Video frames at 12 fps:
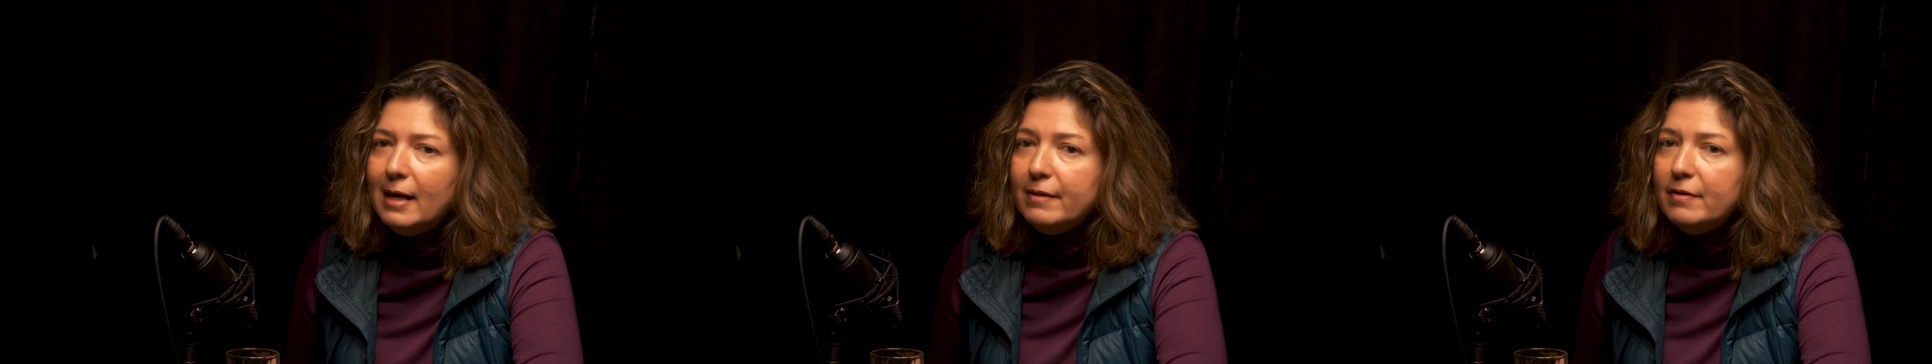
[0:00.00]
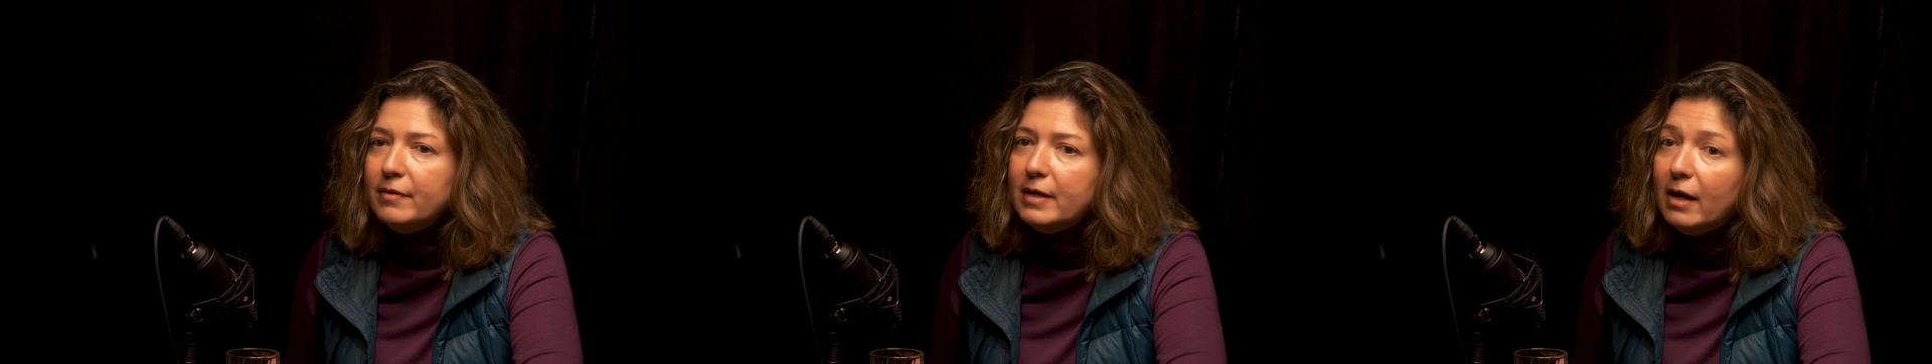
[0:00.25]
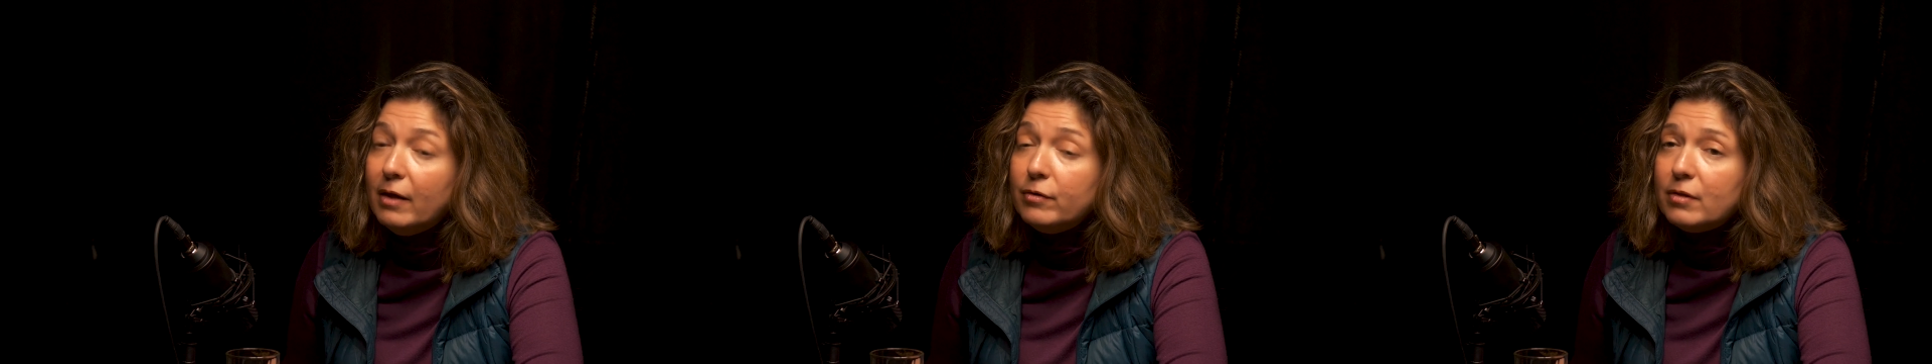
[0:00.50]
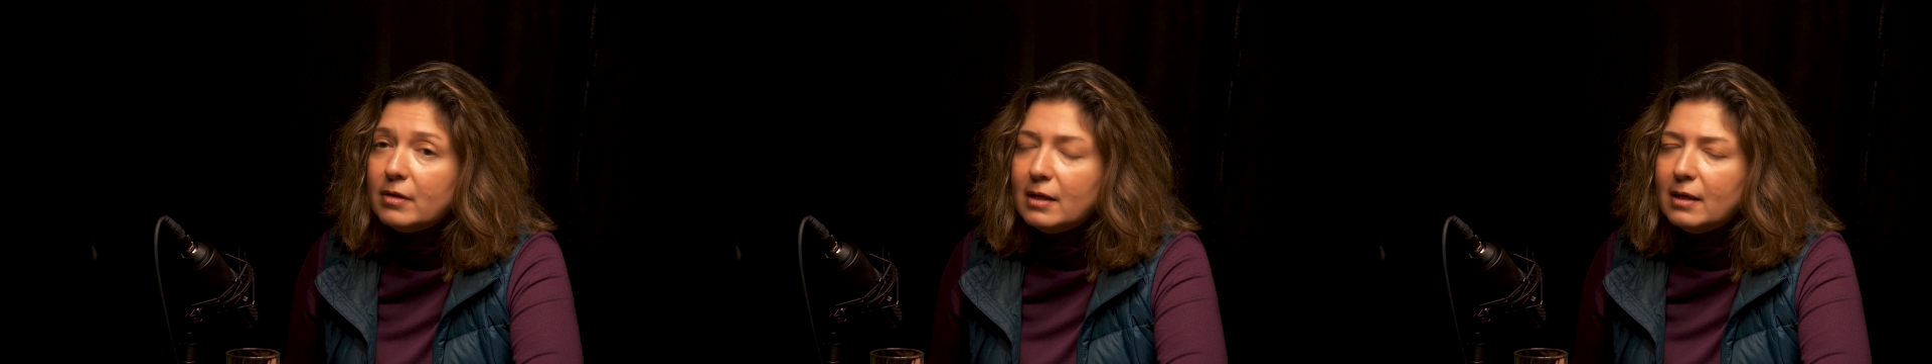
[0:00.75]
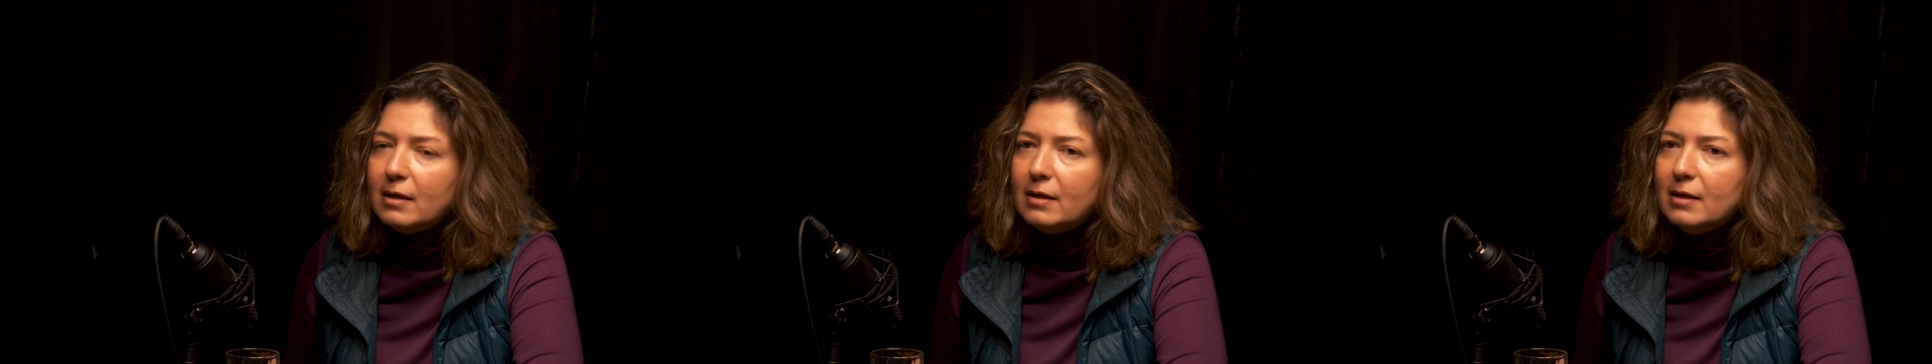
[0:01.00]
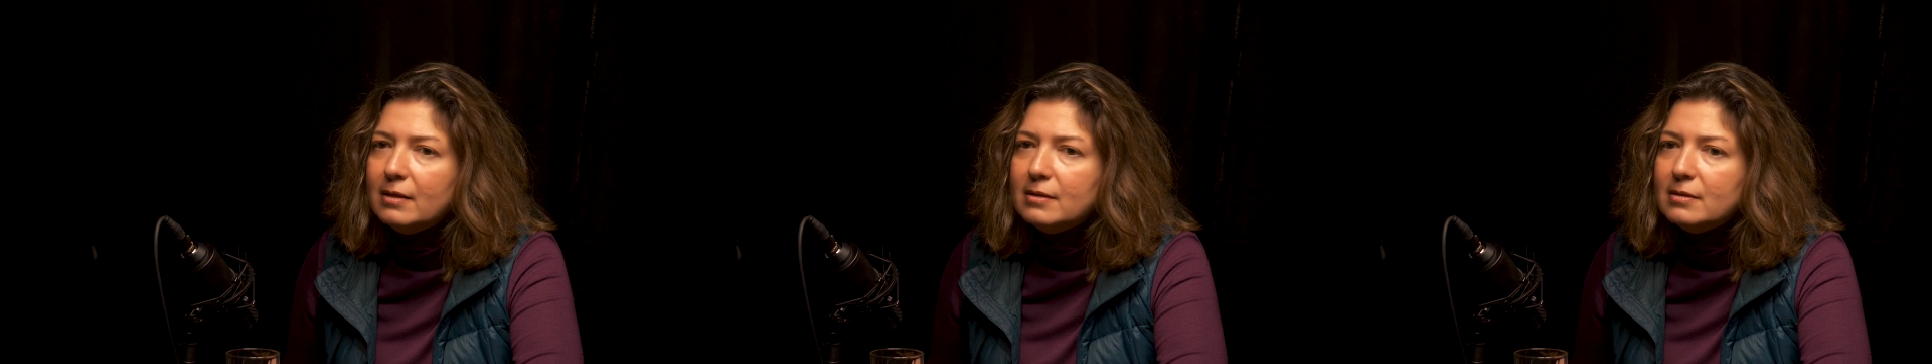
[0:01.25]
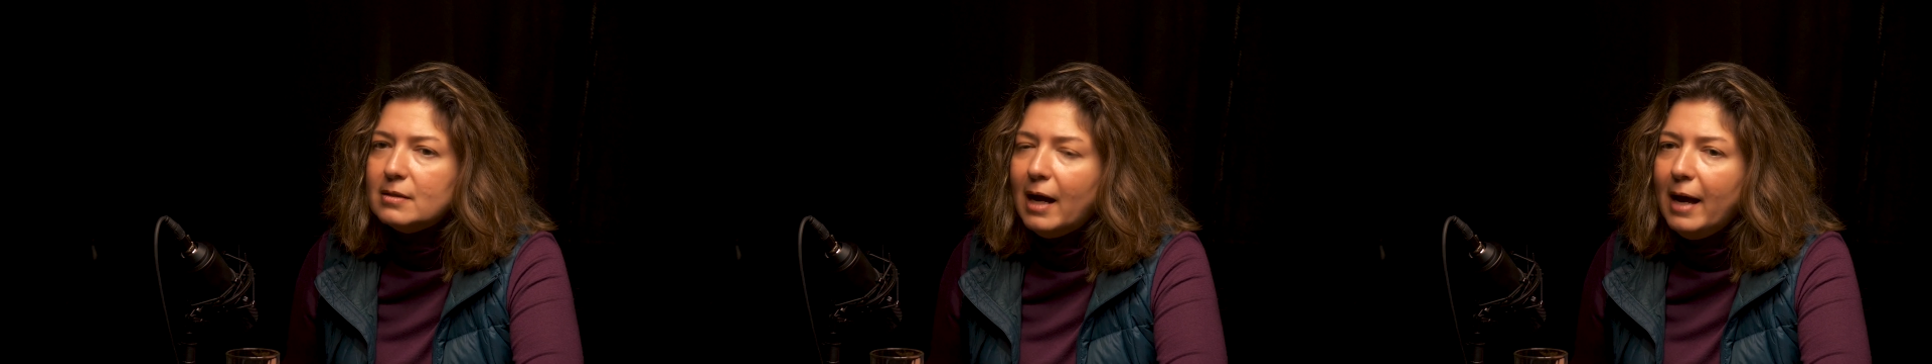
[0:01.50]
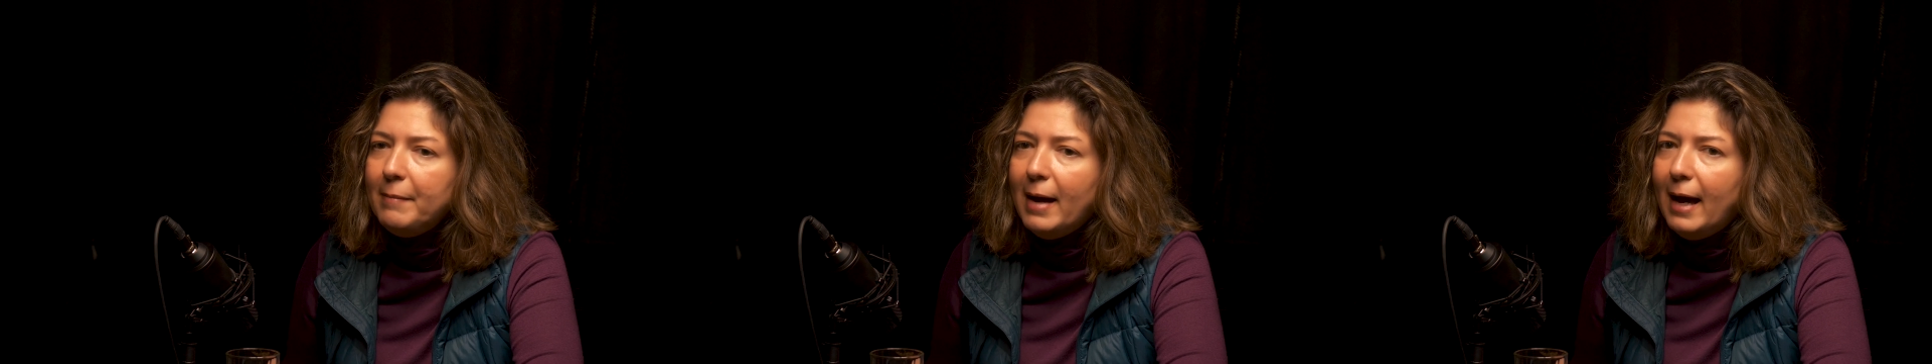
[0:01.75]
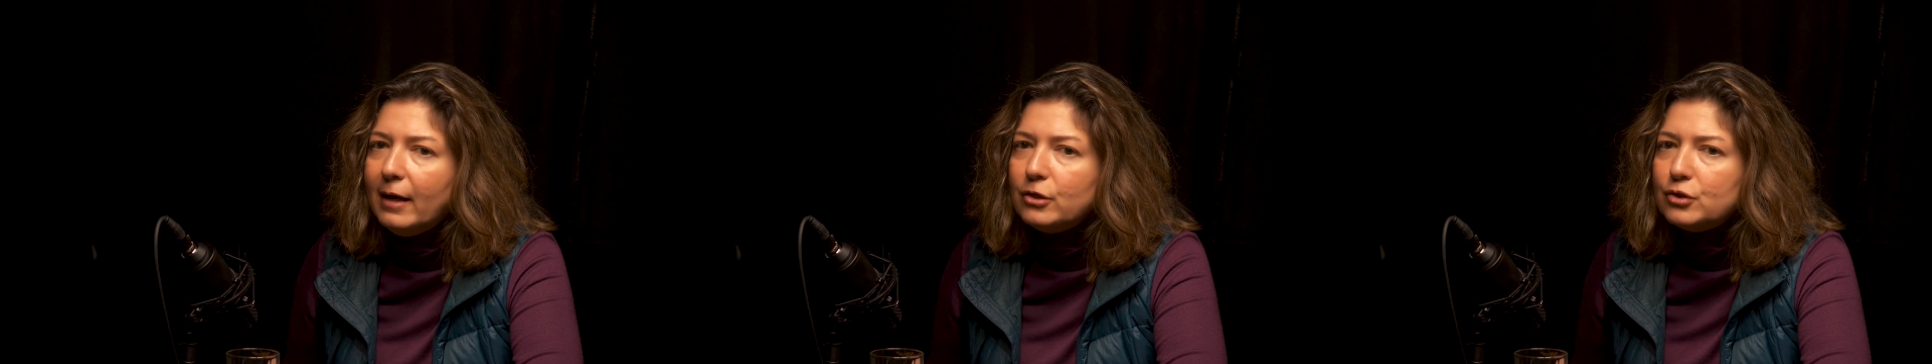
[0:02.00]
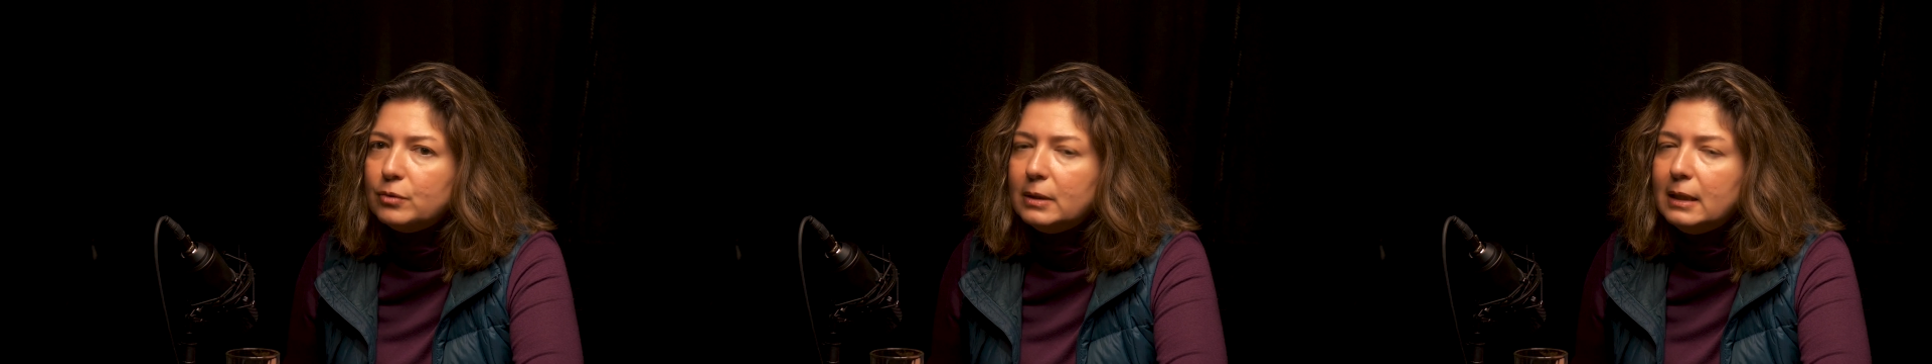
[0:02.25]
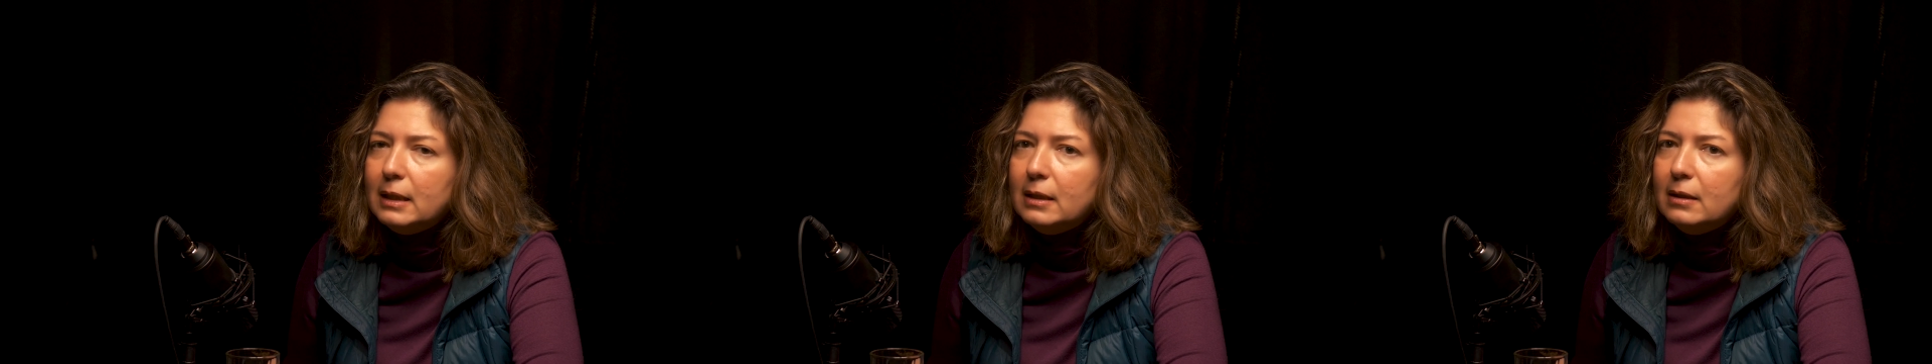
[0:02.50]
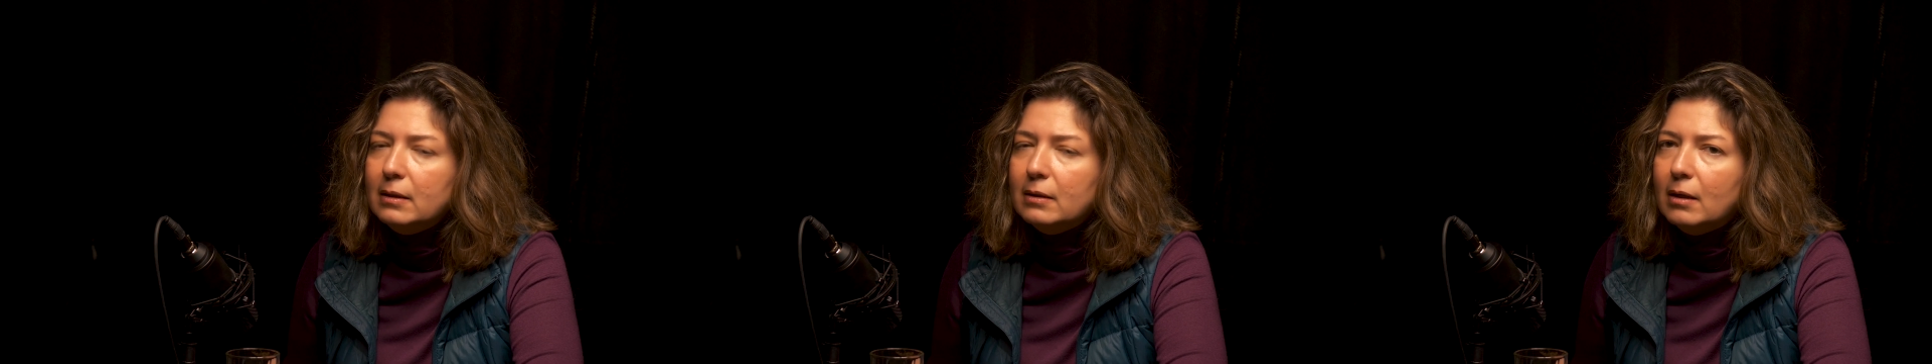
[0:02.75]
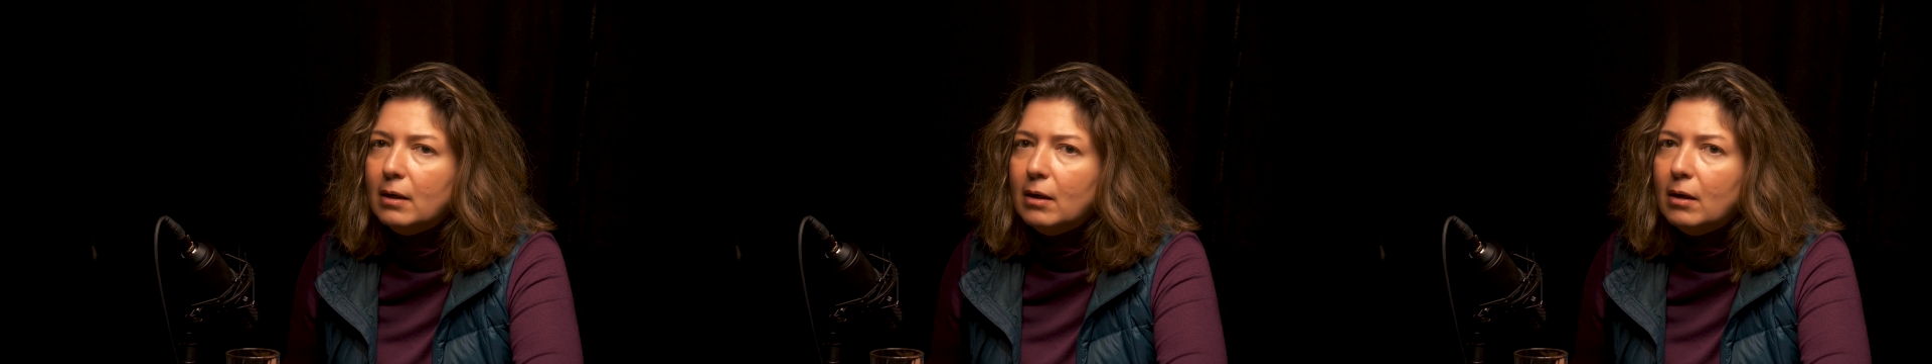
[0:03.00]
And then the other thing is I'm actually